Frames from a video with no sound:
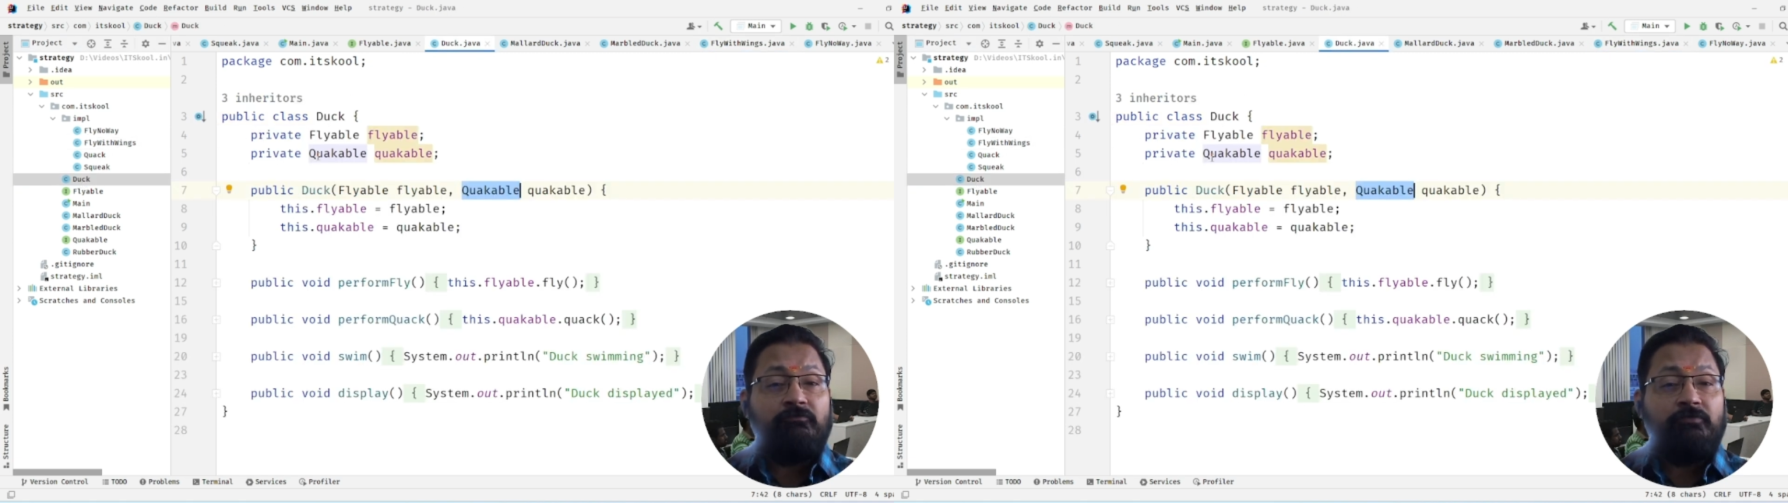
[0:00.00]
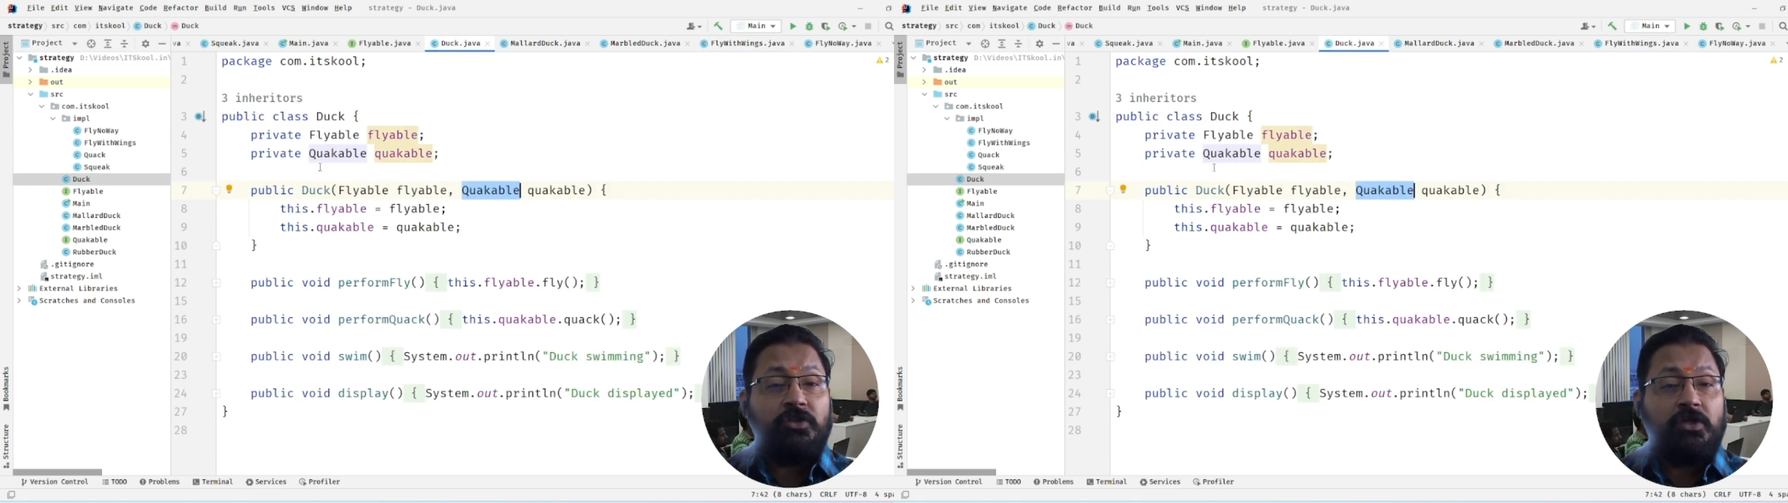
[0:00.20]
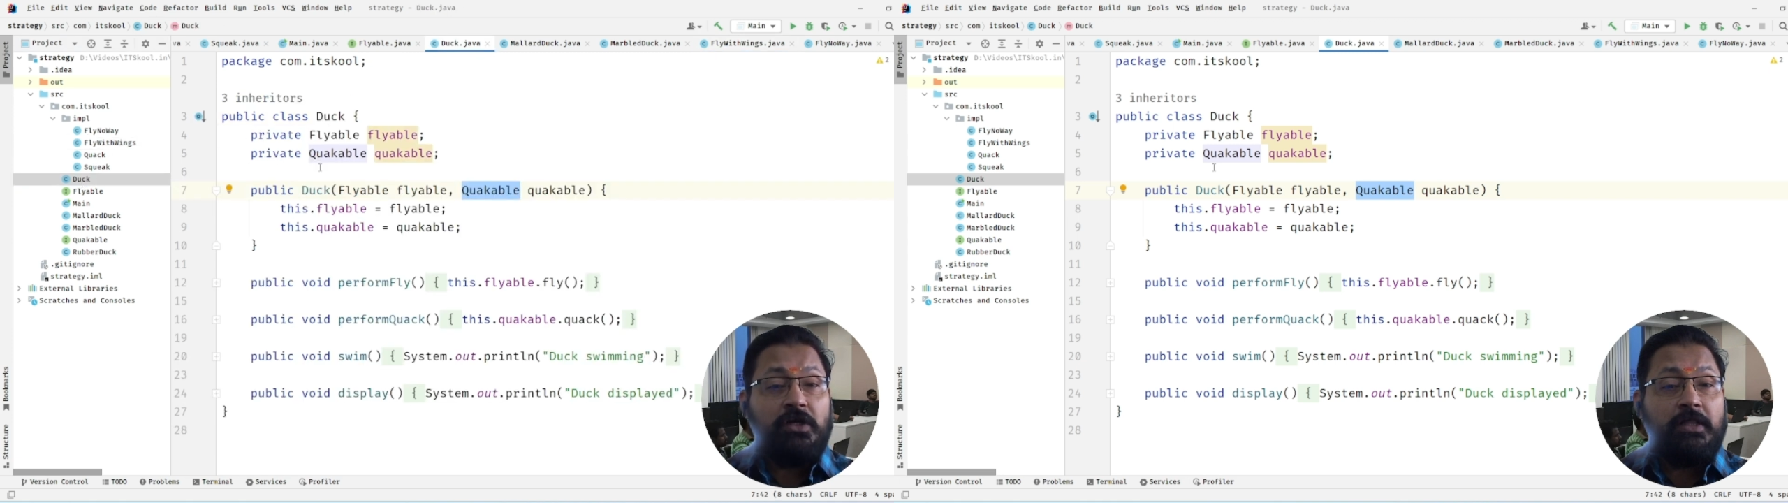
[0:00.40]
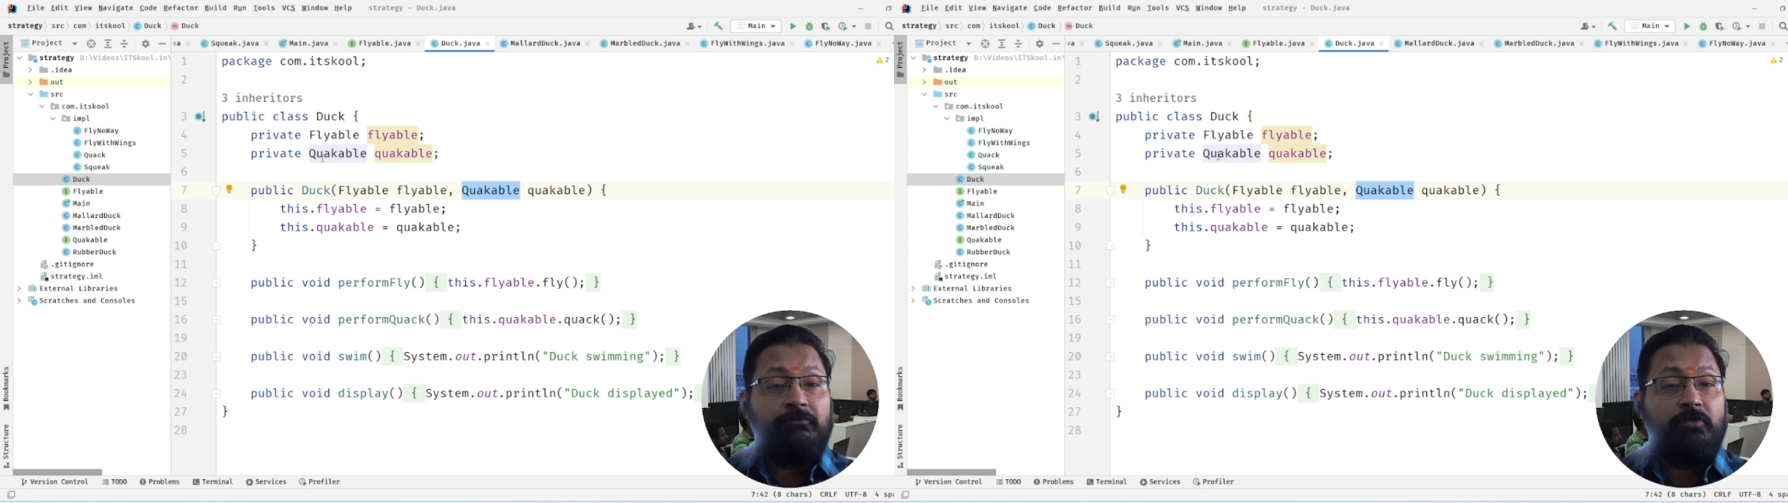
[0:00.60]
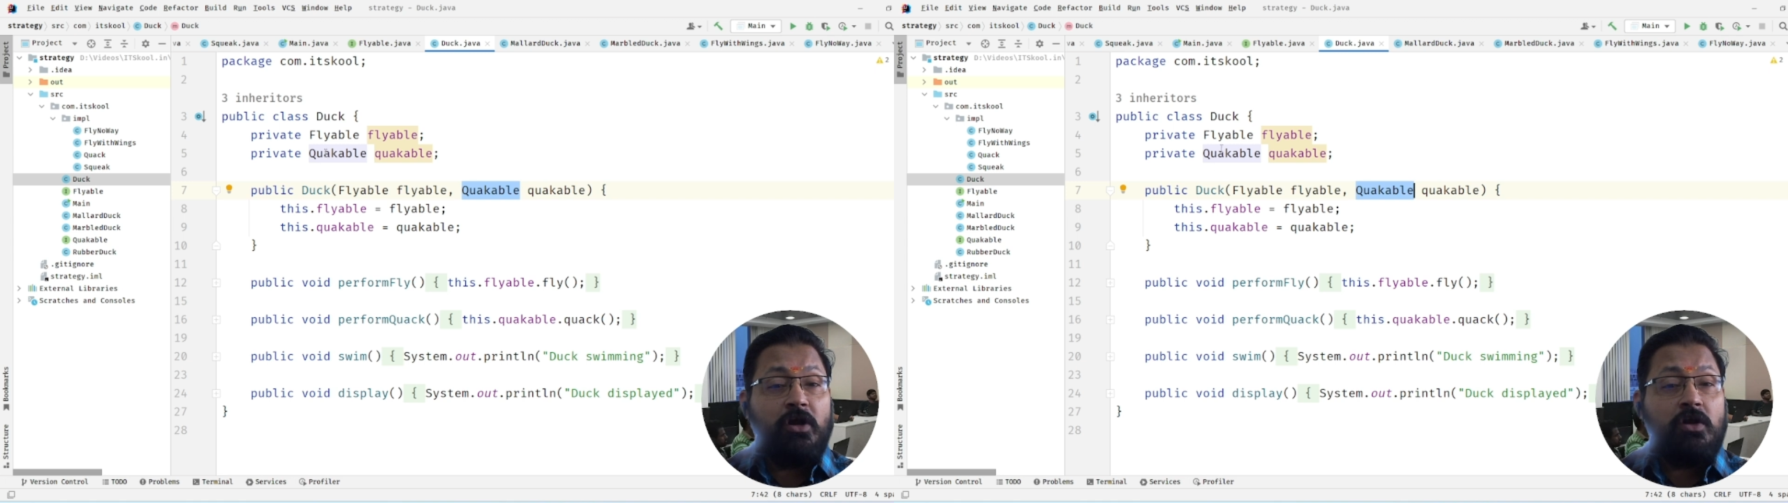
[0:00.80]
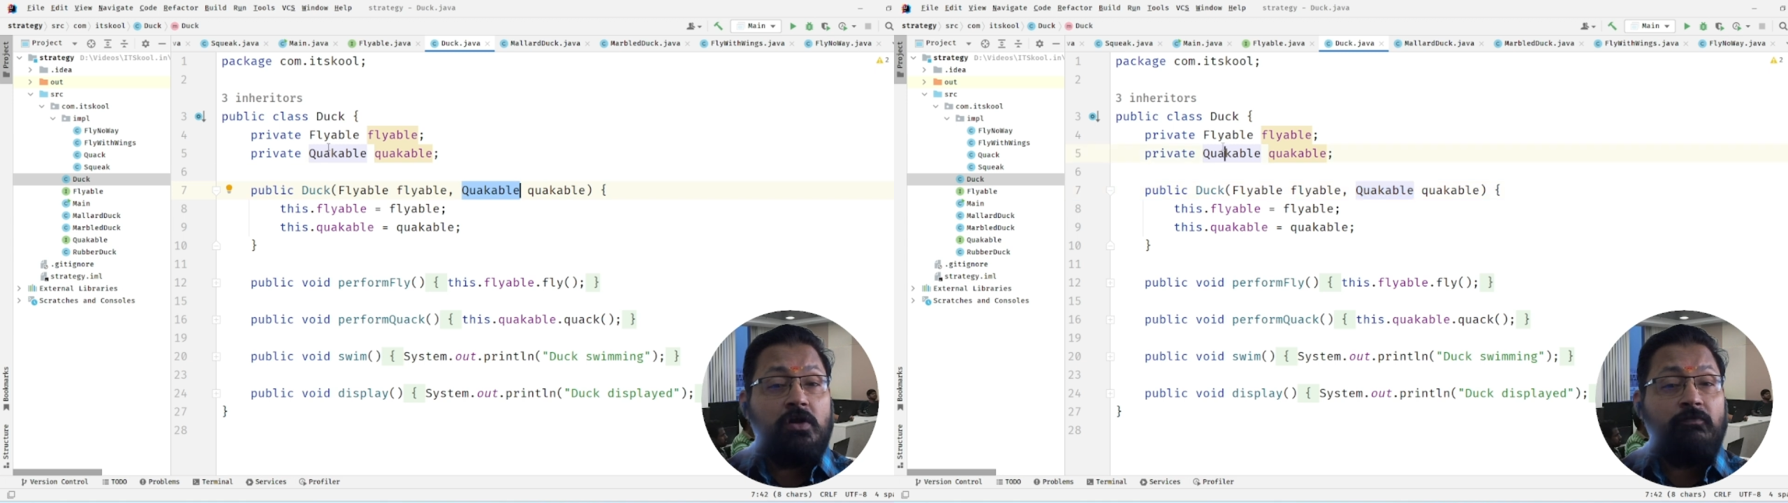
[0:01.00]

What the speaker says: with different